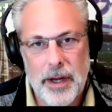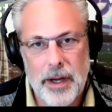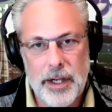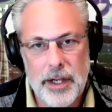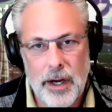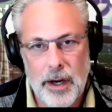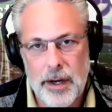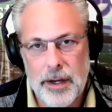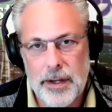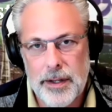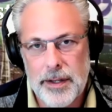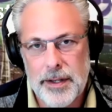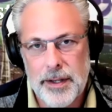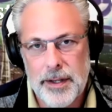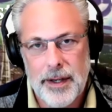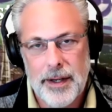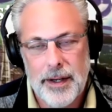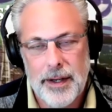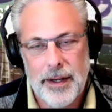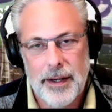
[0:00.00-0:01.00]
yards,
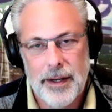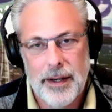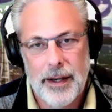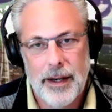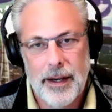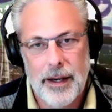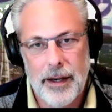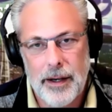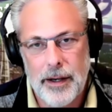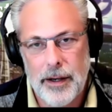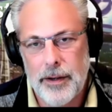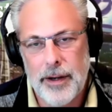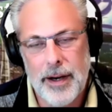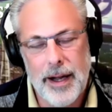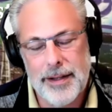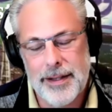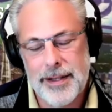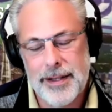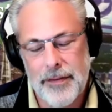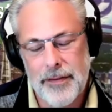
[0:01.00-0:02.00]
or
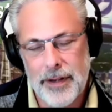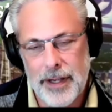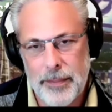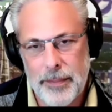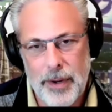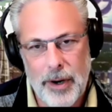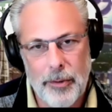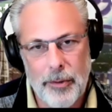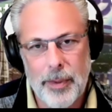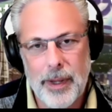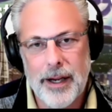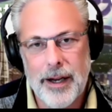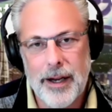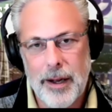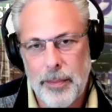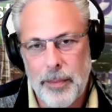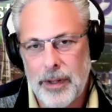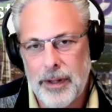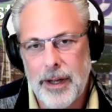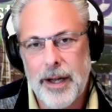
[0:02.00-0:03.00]
not 70, probably a
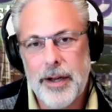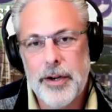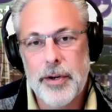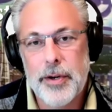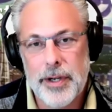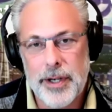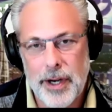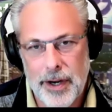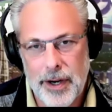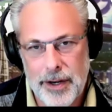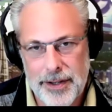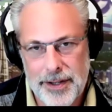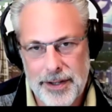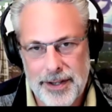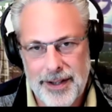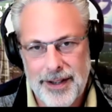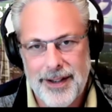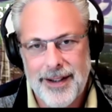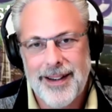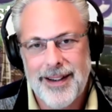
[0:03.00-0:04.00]
couple 100 yards
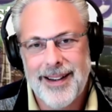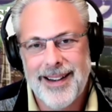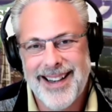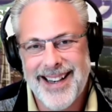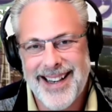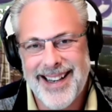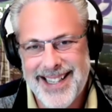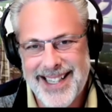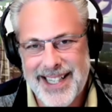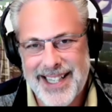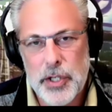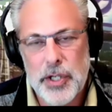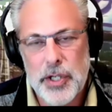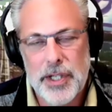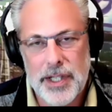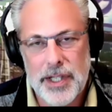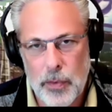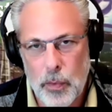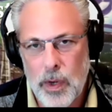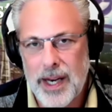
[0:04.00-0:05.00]
in addition
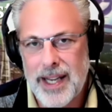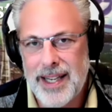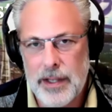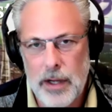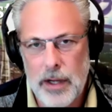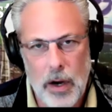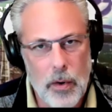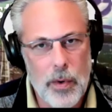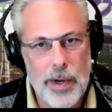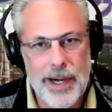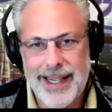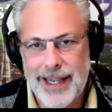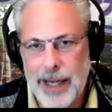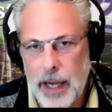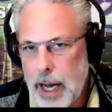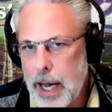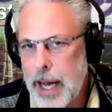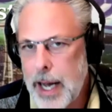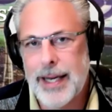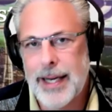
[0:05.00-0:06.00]
to what he's already
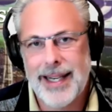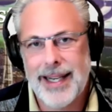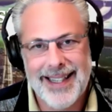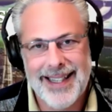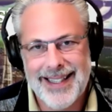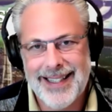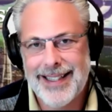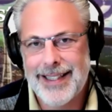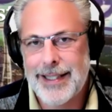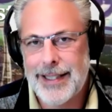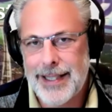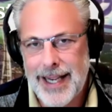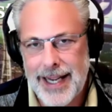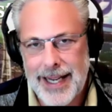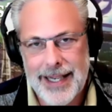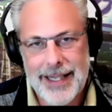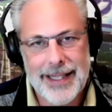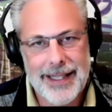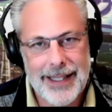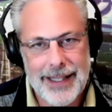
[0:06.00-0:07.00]
got in
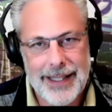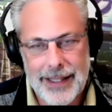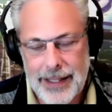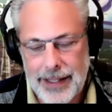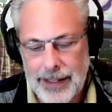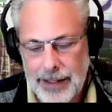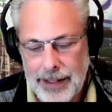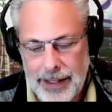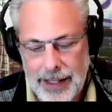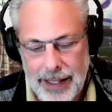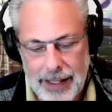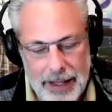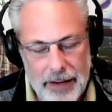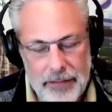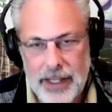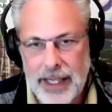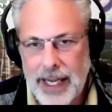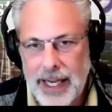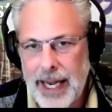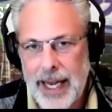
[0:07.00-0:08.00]
10,
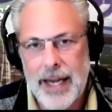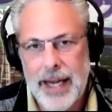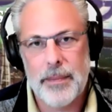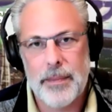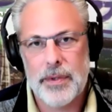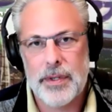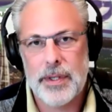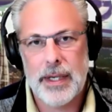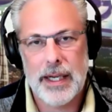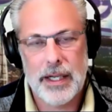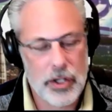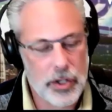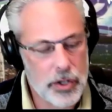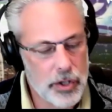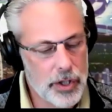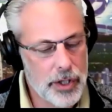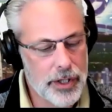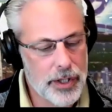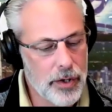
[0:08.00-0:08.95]
11 games. It's just